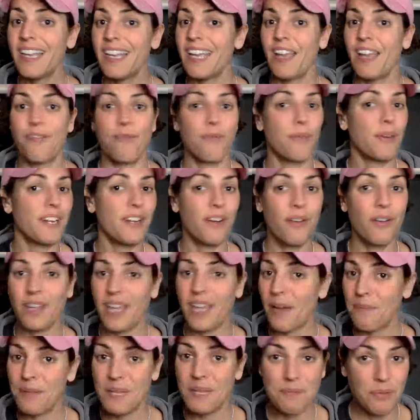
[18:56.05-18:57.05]
If we don't
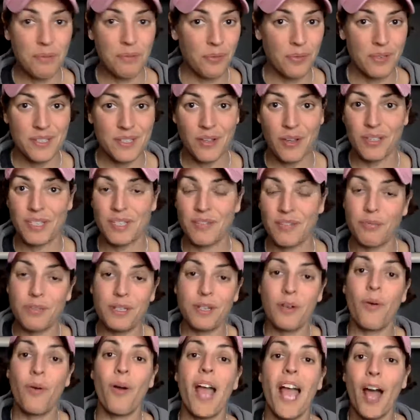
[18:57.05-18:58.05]
get people results, if we
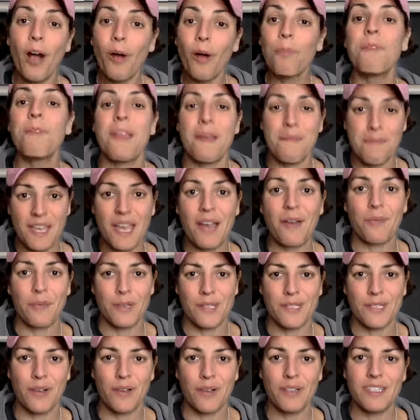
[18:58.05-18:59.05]
don't help them get
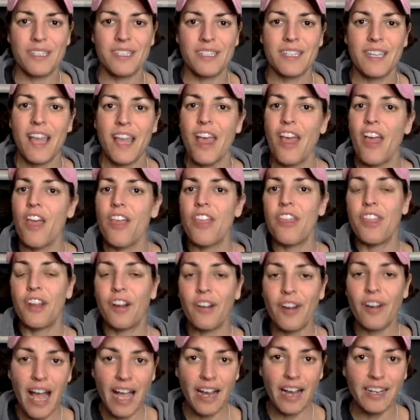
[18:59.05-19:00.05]
results, they're
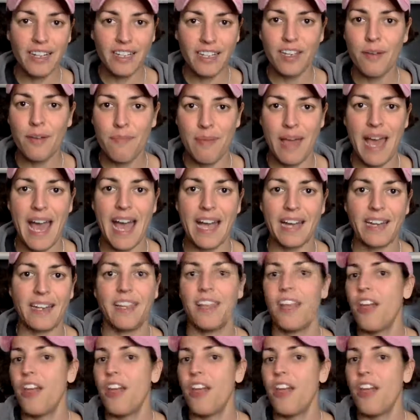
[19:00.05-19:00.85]
not going to come back.